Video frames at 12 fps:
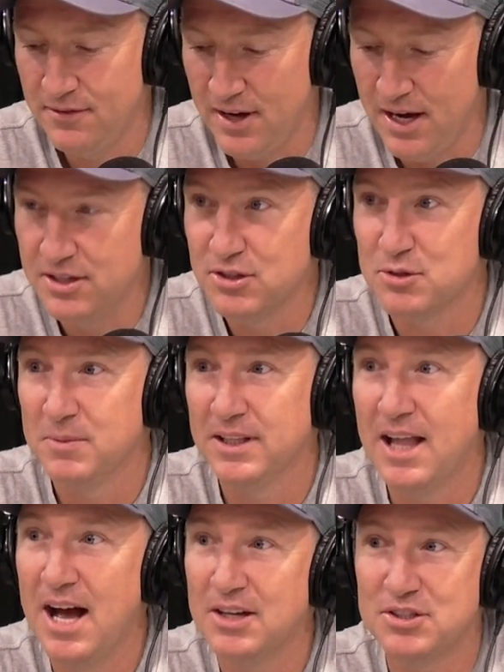age. It was my
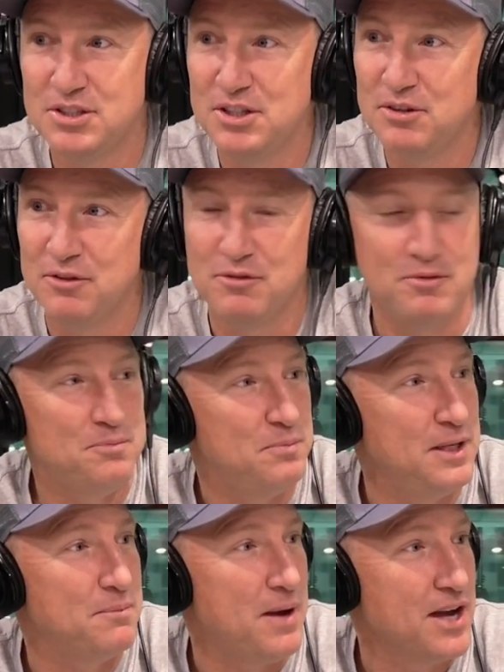last year of
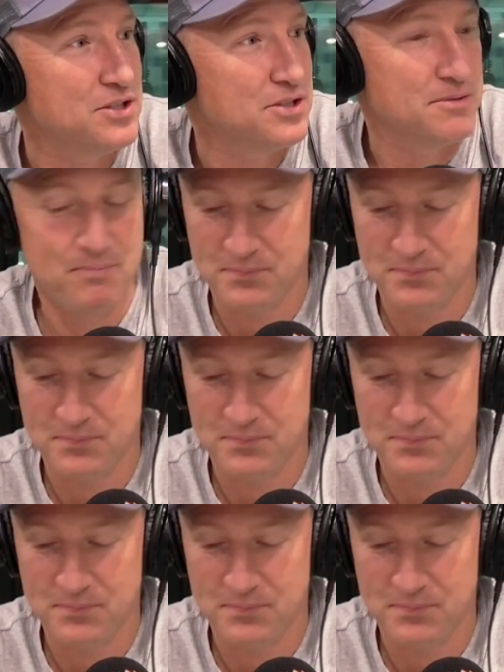Big Bash,